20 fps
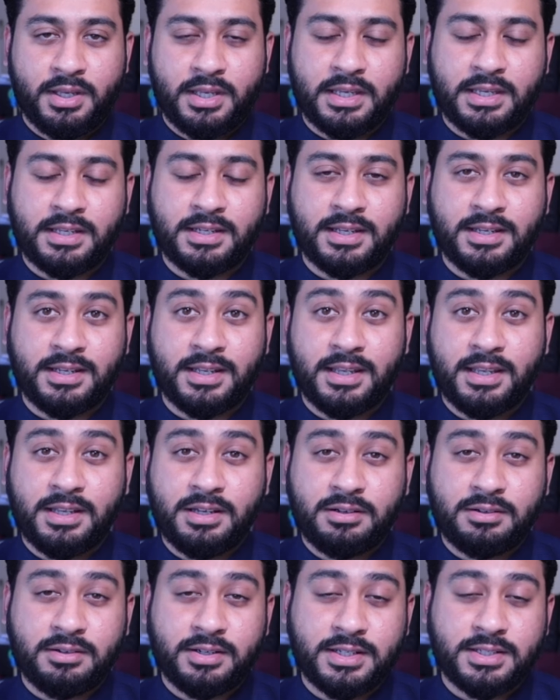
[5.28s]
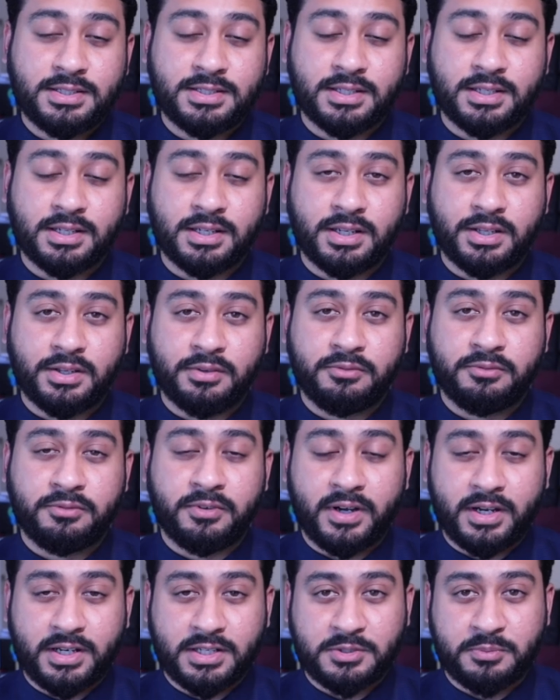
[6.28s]
In an increasingly
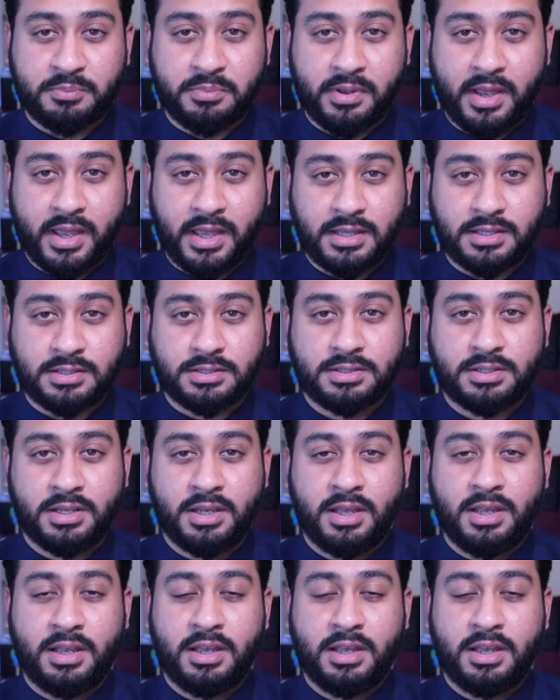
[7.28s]
fast-paced,